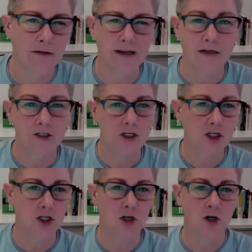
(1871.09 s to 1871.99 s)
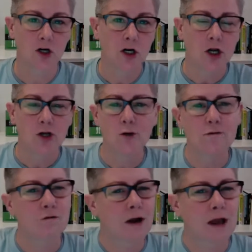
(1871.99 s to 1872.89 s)
Like, it's just your, your
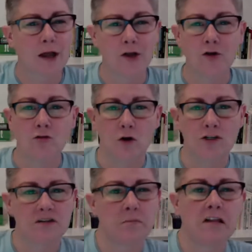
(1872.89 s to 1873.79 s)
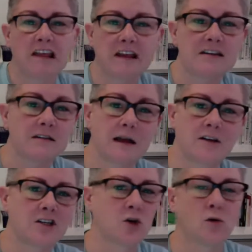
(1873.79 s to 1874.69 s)
friend who grows some plants
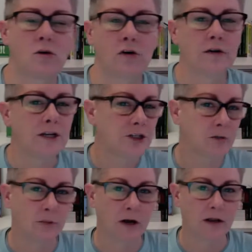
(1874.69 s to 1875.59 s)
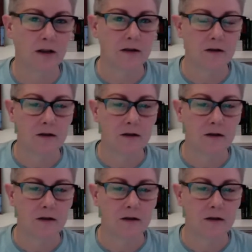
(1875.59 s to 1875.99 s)
next door, and he's your buddy.